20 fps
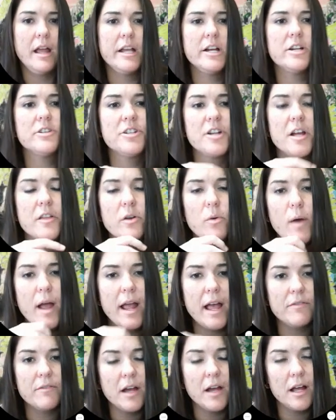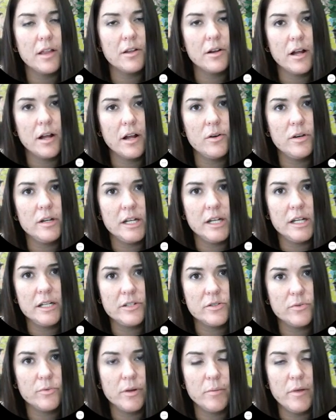Here's another way I've color-coded it
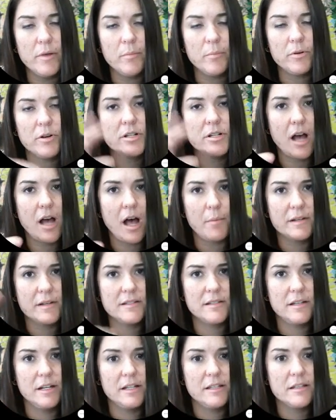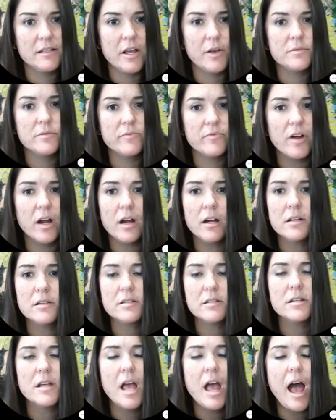to remember. Topic sentence goes
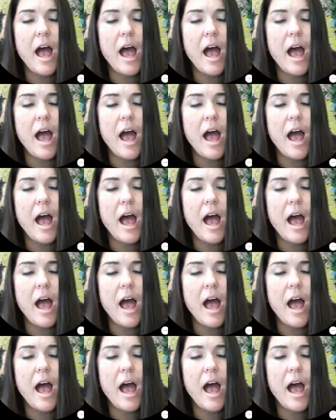first.